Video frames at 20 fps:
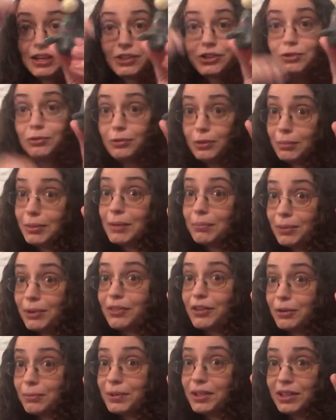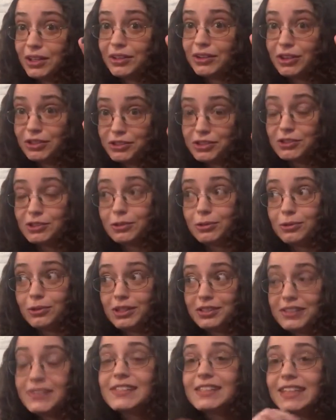I do remember there being also
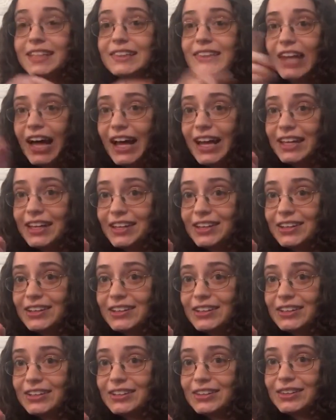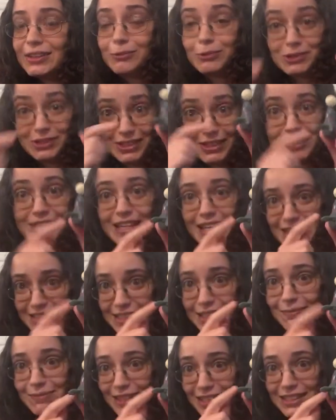a sea lion that was the exact
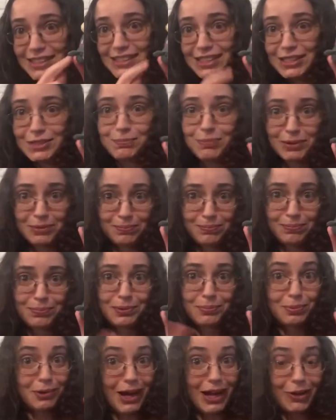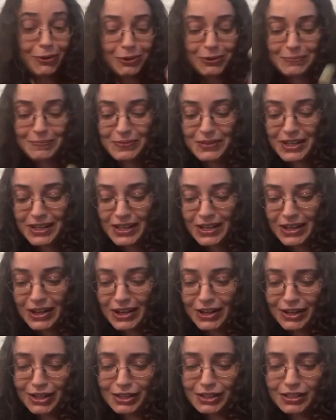same thing as this, but brown.
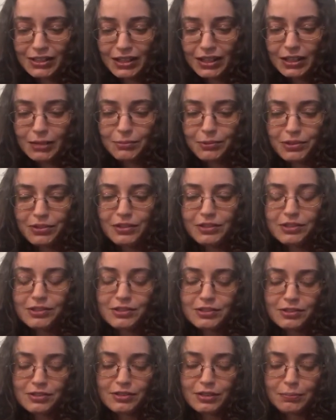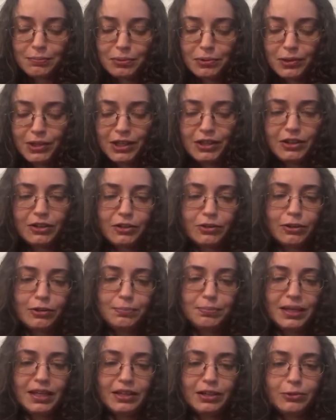And it came with a boy and a girl
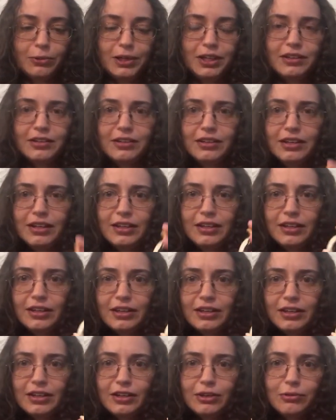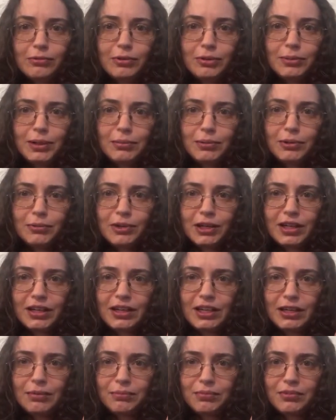penguin. I don't remember what I
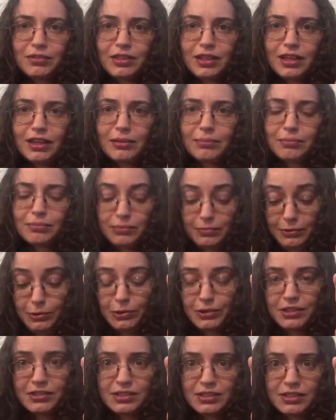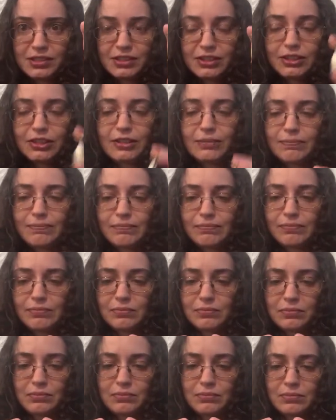named them, or the seal.
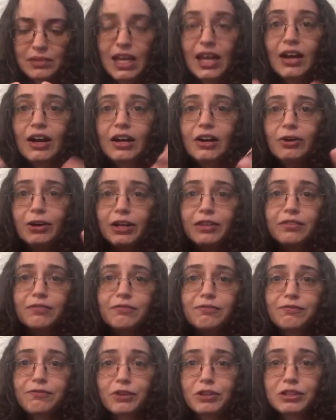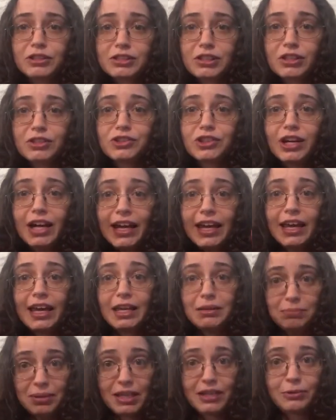Okay, full disclosure, I
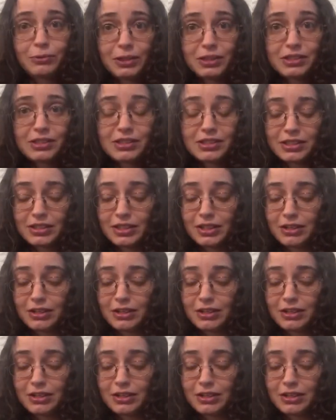hate penguins.